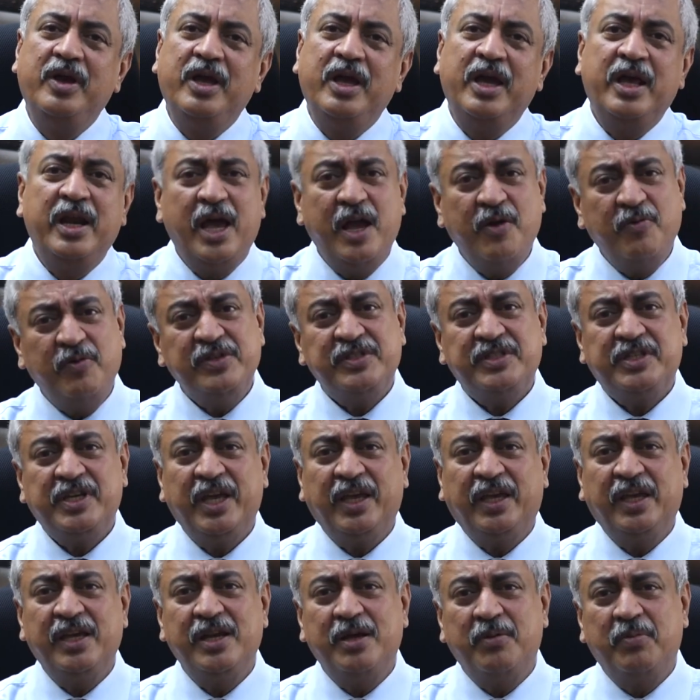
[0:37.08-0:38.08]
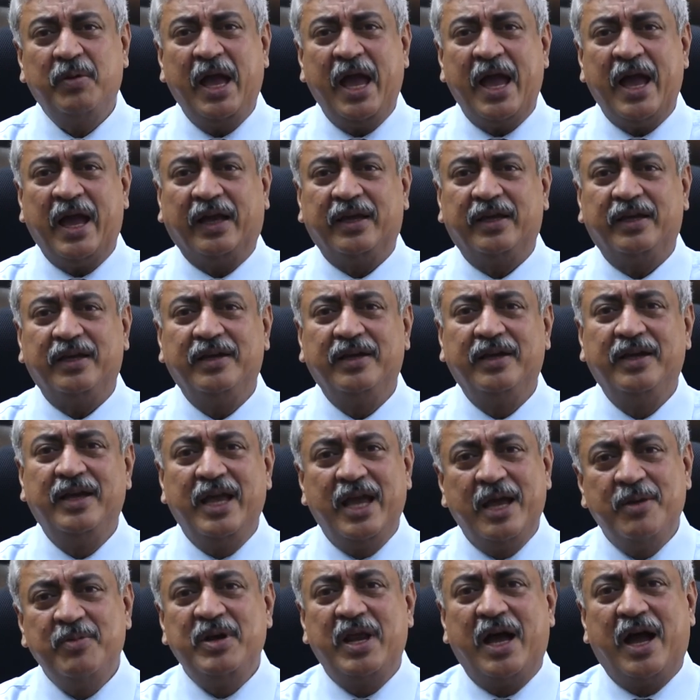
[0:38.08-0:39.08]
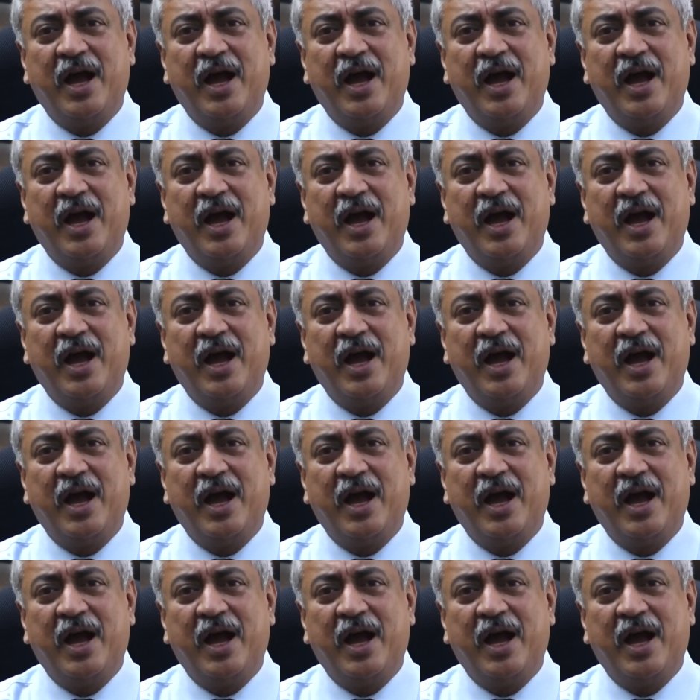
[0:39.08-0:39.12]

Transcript: And I was taken aback. I mean,